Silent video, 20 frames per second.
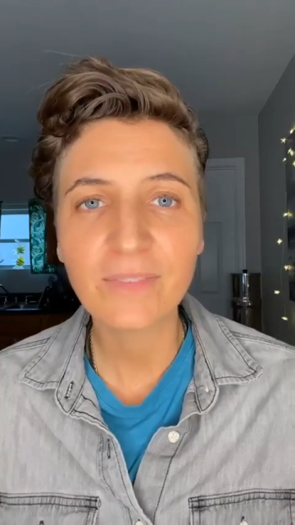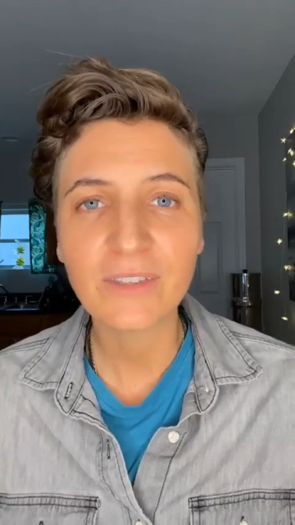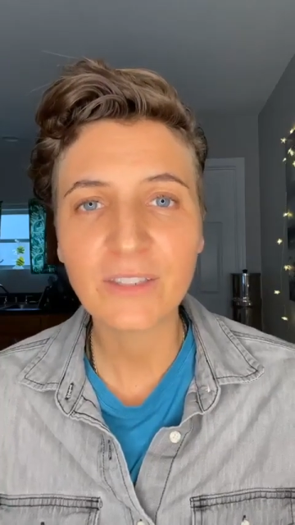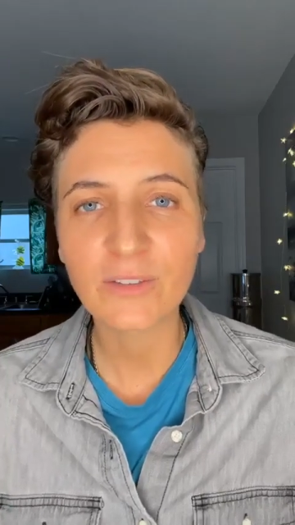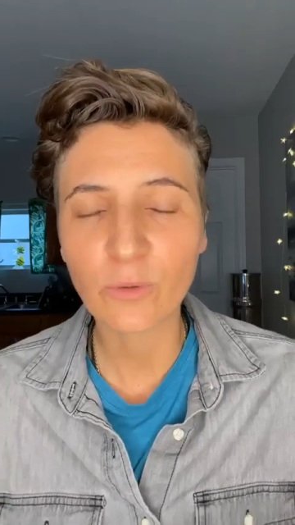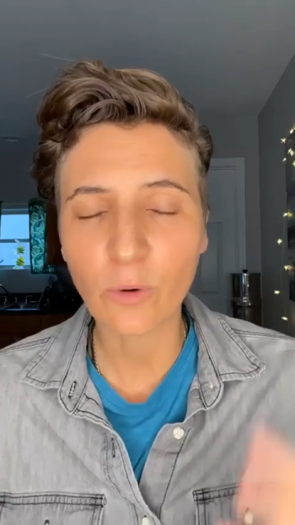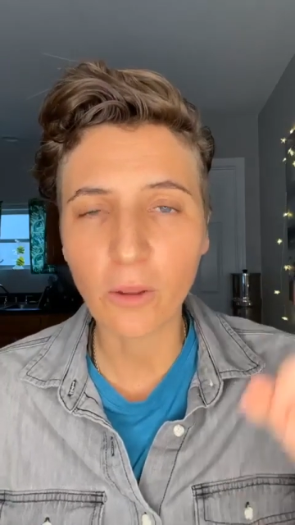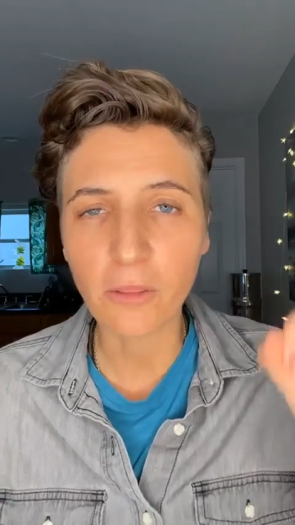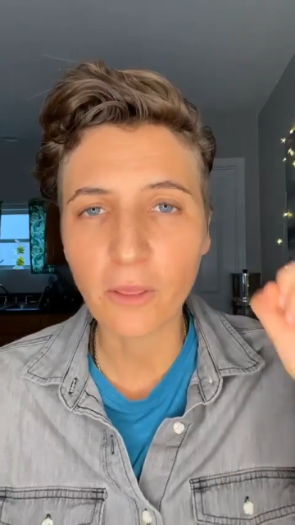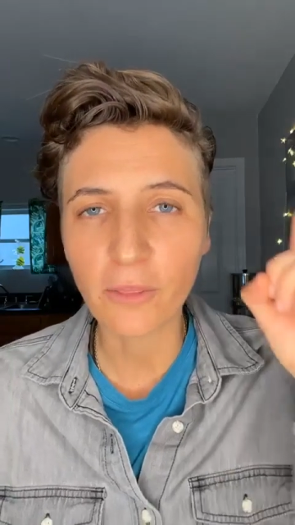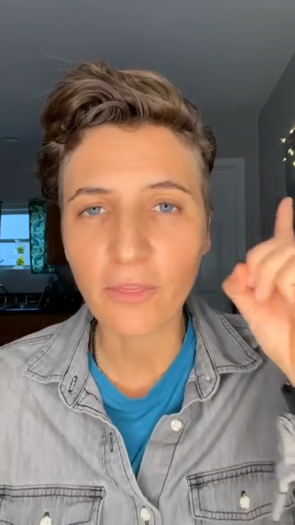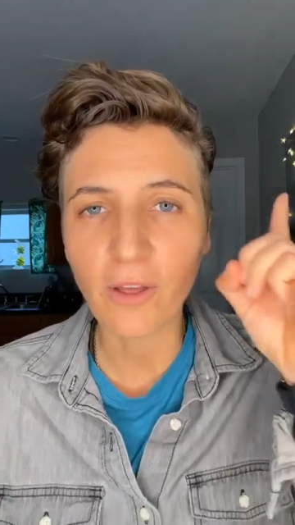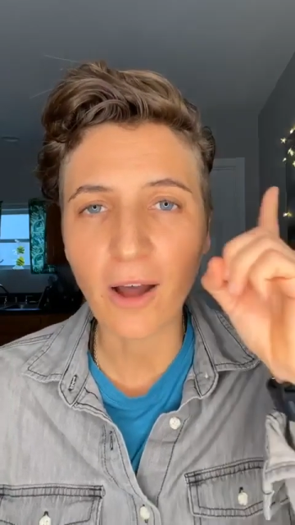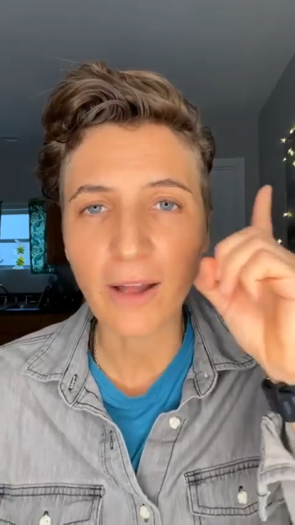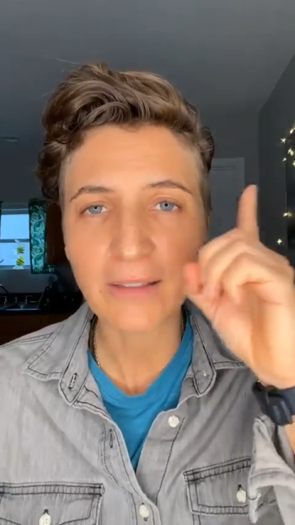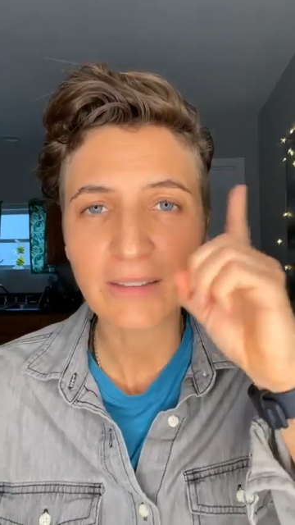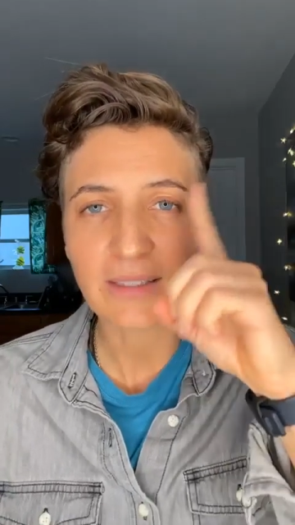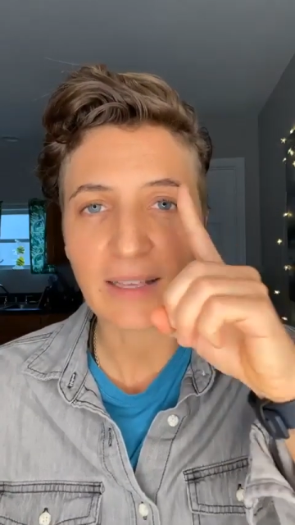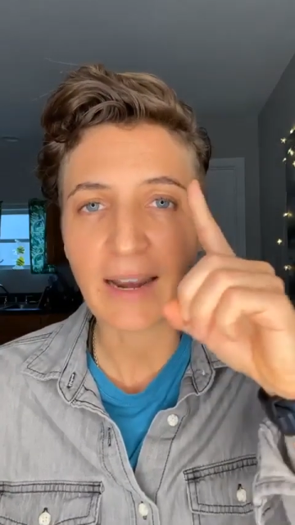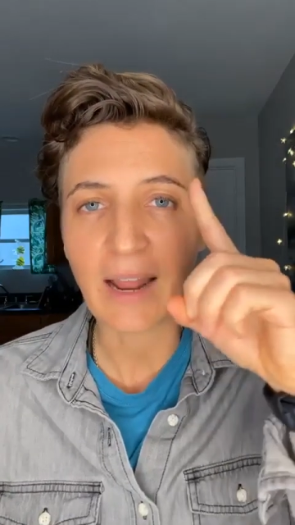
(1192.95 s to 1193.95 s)
These are all the
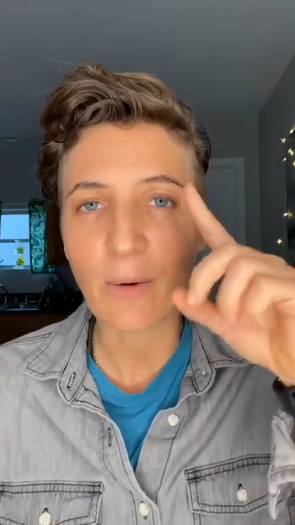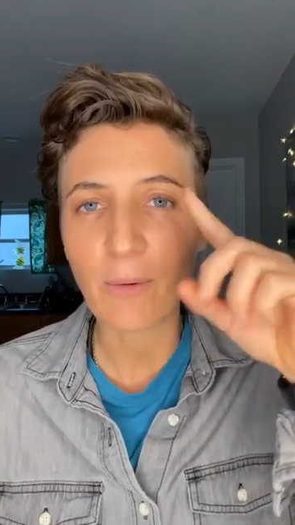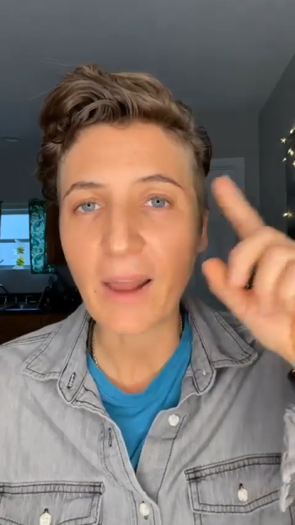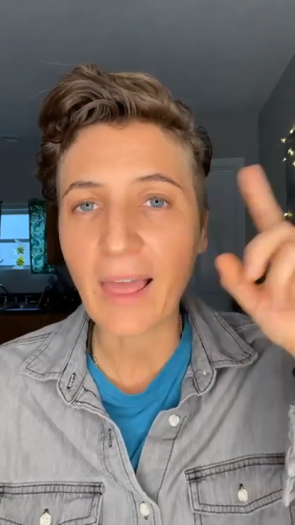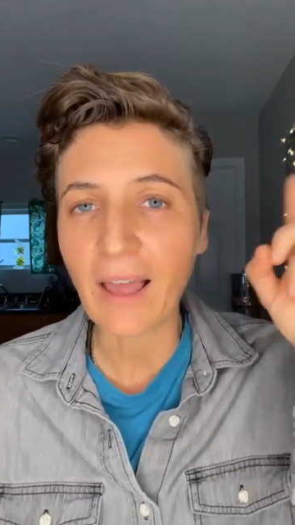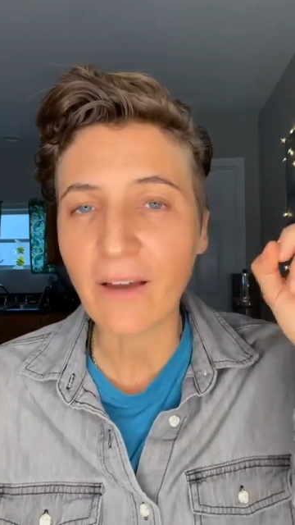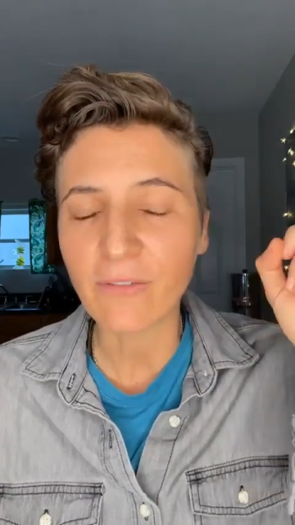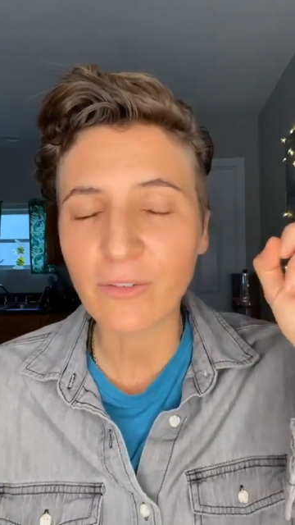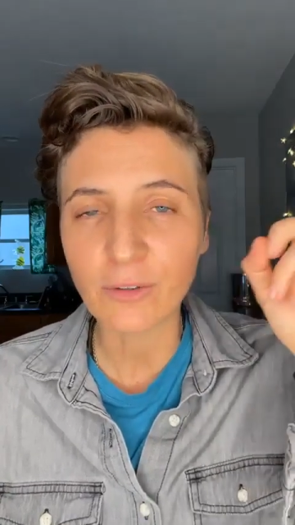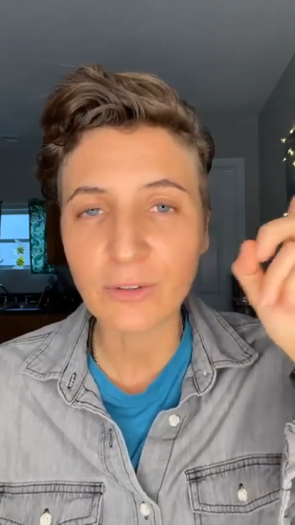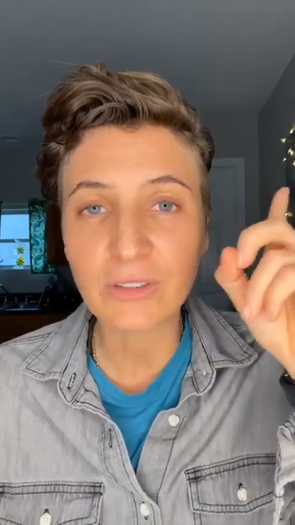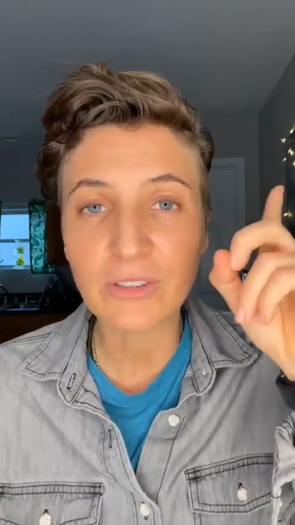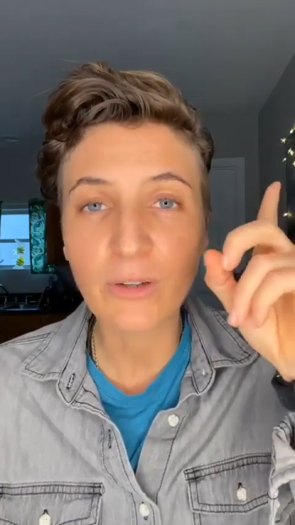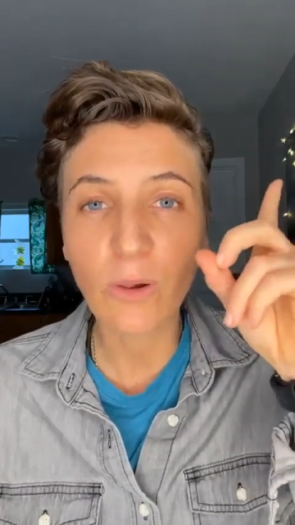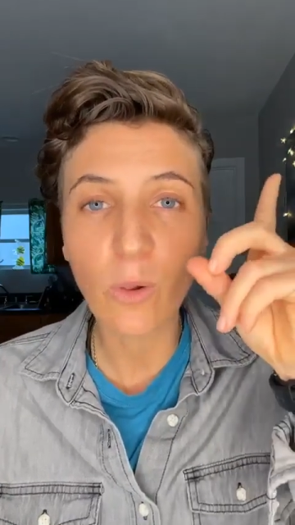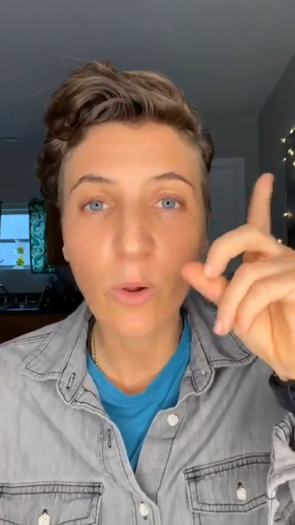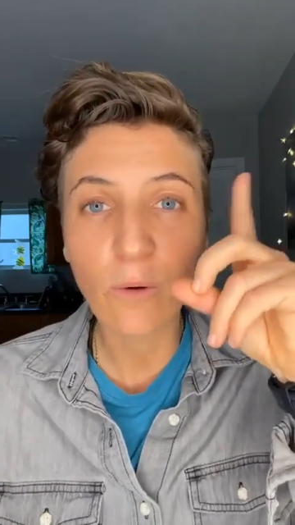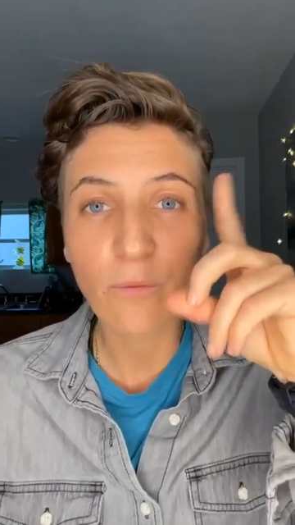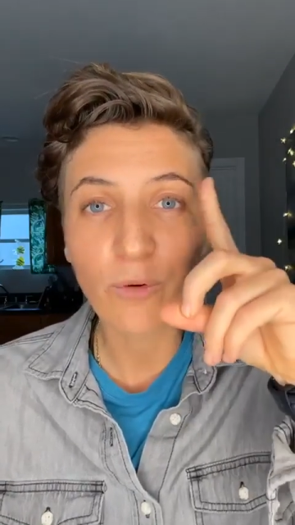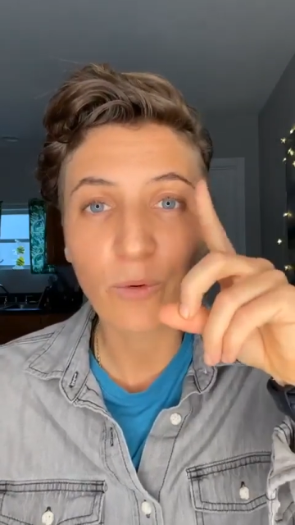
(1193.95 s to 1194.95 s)
thoughts that I would have. You're
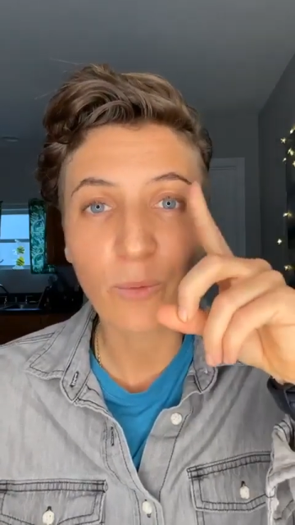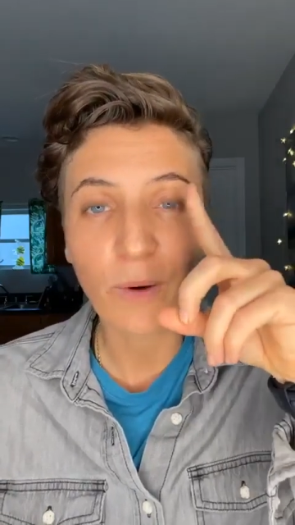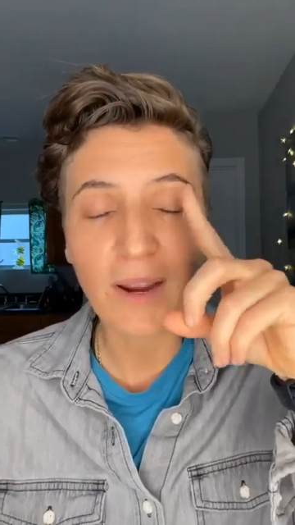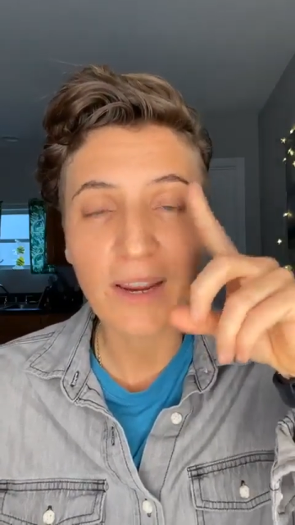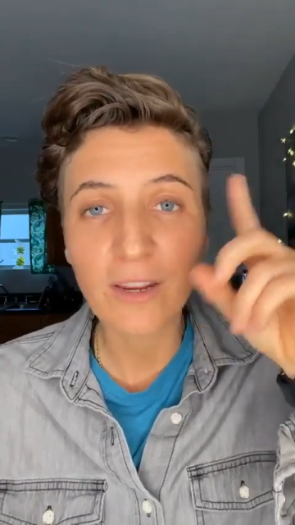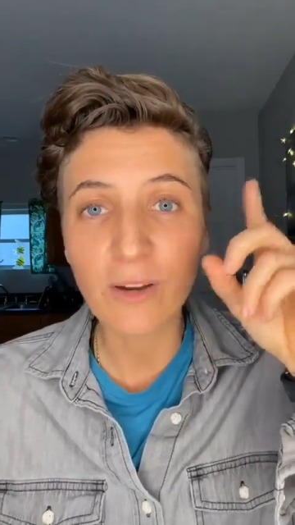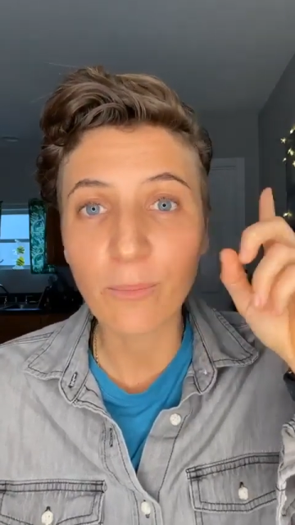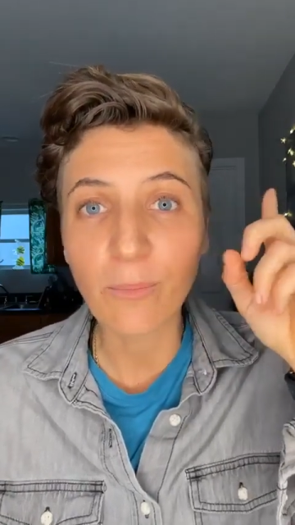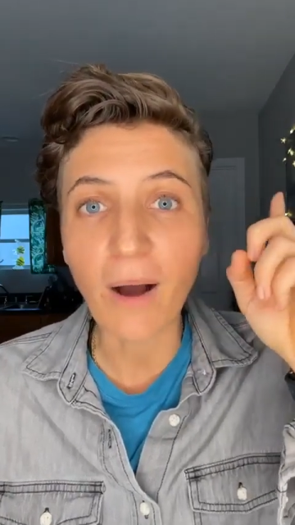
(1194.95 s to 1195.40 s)
still overweight.